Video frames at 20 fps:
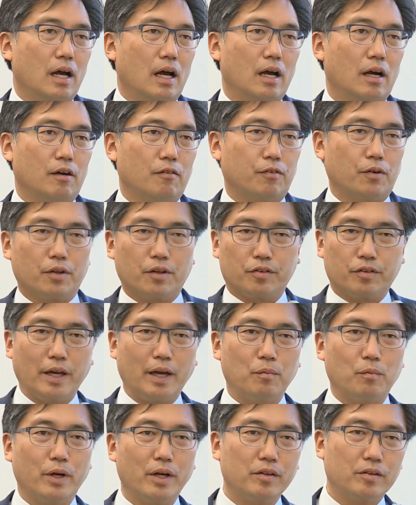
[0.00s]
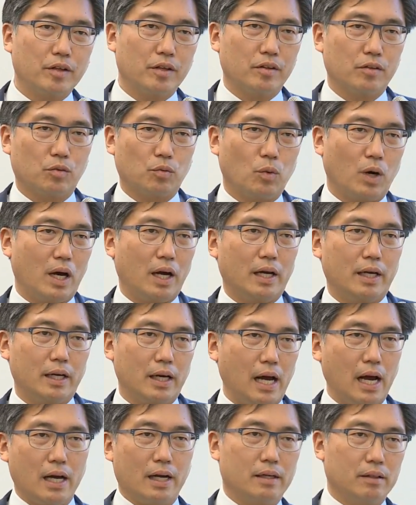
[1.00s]
uh, for the same reasons why
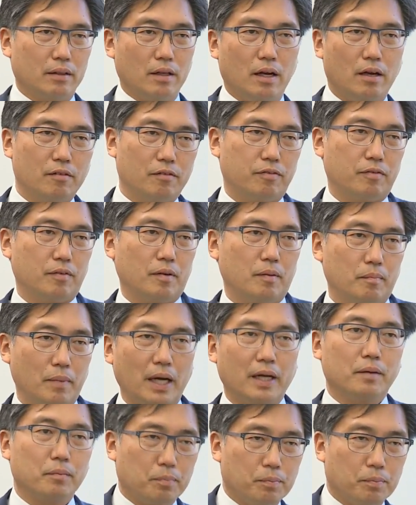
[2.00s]
I love my